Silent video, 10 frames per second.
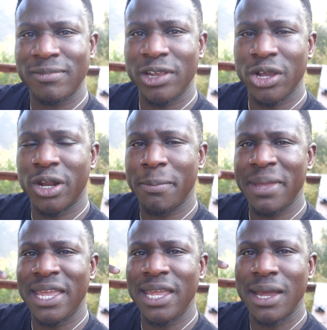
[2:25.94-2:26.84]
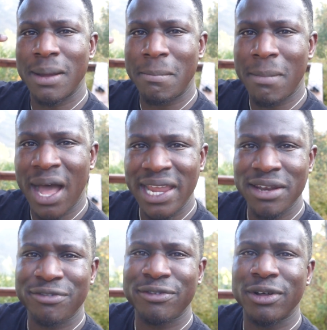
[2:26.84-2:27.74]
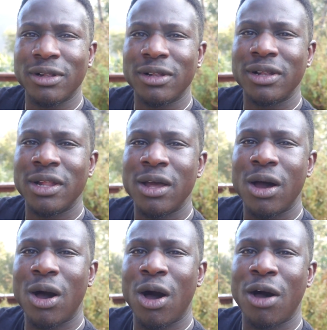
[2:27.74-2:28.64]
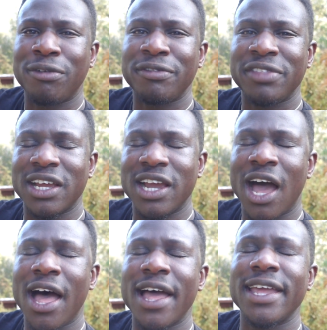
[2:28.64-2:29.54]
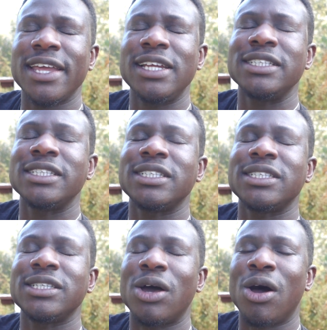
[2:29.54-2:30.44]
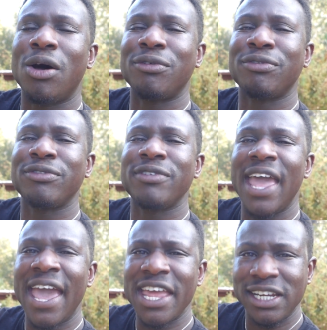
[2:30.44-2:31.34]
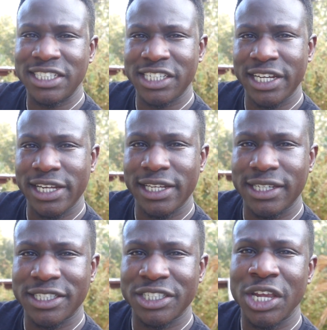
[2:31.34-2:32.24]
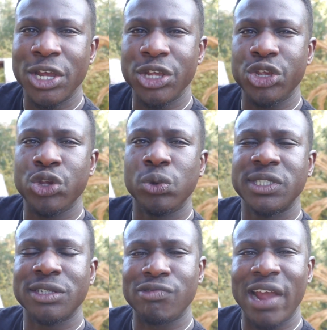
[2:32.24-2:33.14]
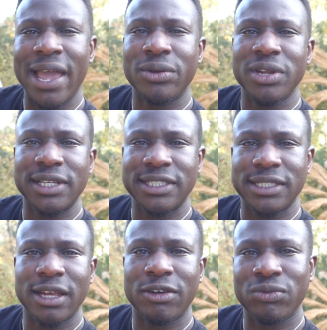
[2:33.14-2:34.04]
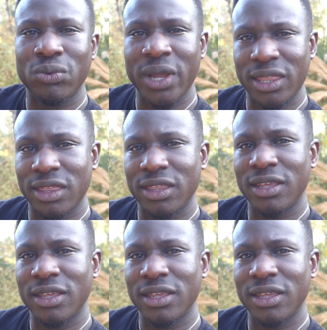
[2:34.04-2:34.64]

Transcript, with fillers: So you've got to be mindful of the kinds of energies you surround yourself with.